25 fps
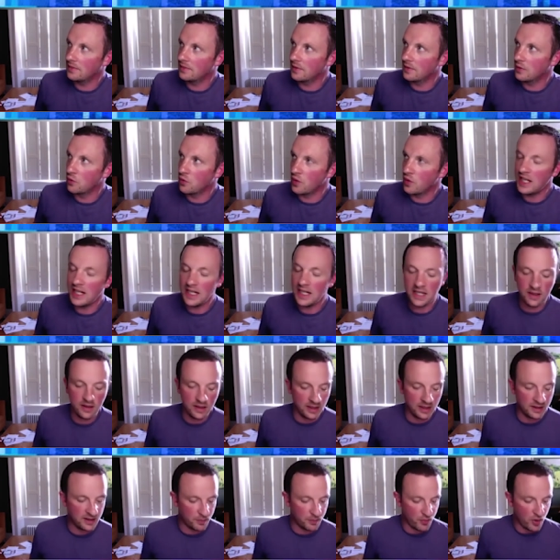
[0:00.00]
really
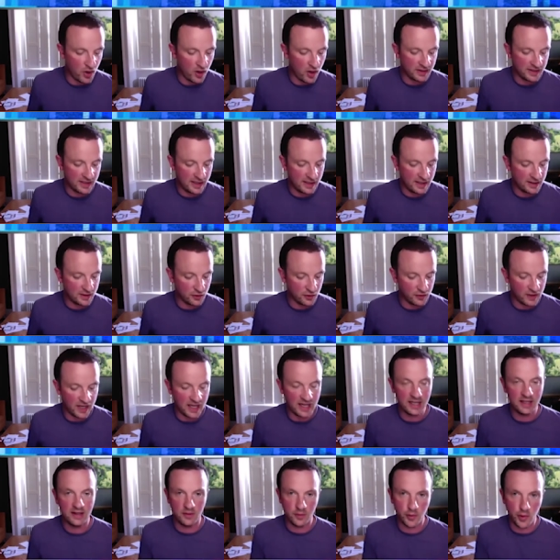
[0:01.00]
it's a process of
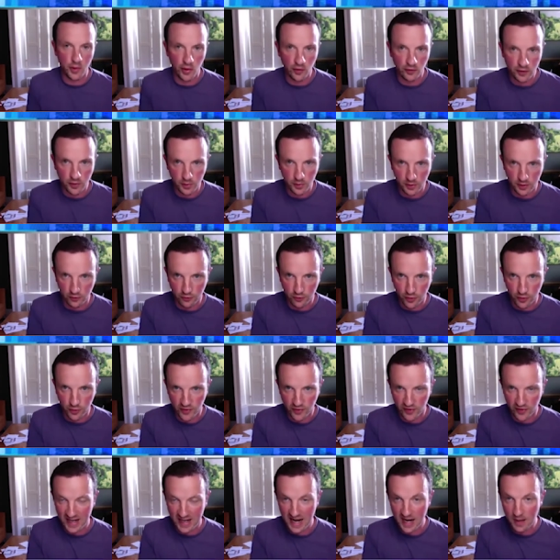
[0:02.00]
getting them comfortable in front of a
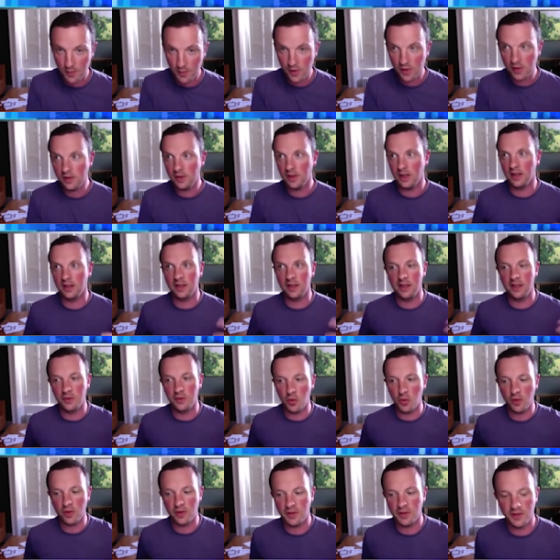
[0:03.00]
camera, and in
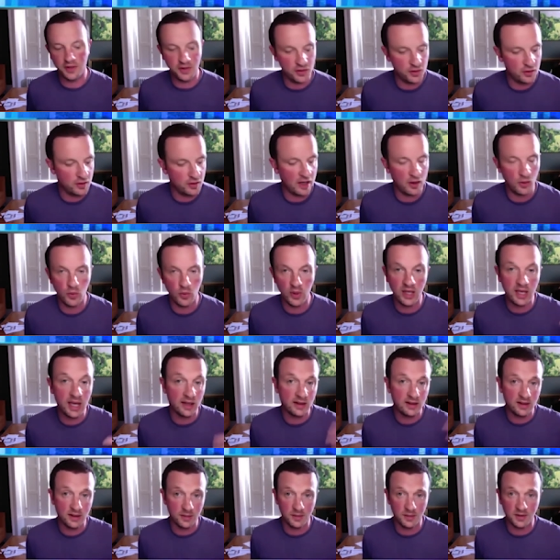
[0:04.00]
order to do that we
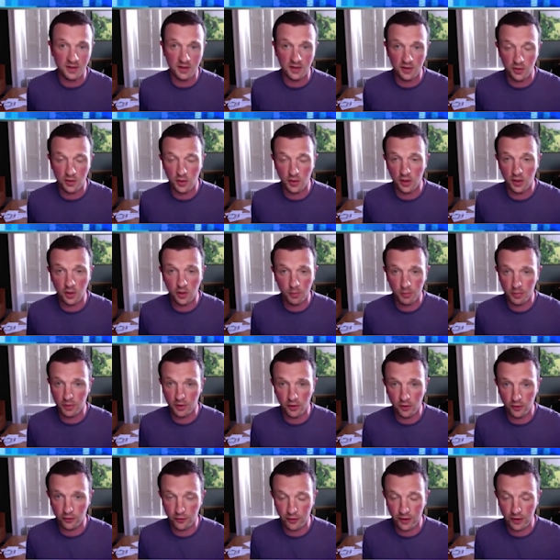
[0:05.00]
get them to do a couple
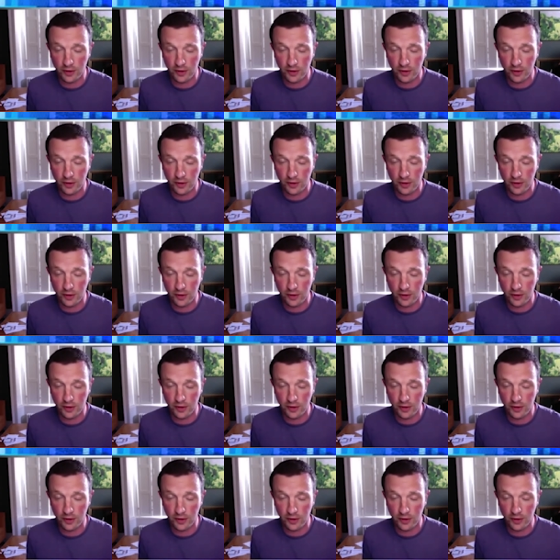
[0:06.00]
of